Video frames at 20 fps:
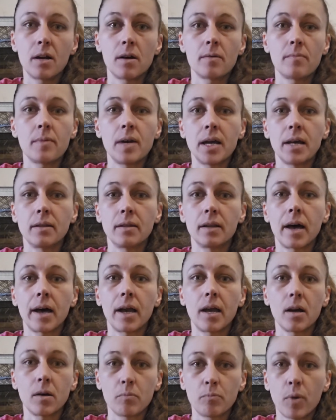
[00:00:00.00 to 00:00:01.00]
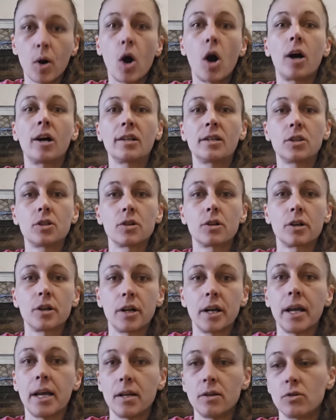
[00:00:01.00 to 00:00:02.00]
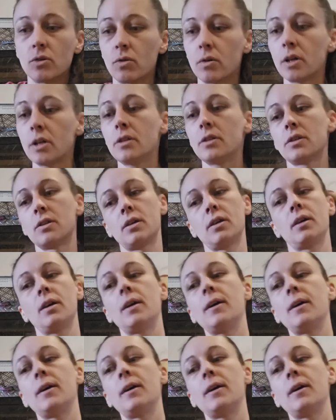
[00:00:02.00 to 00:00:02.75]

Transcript: them in like pots or indoors.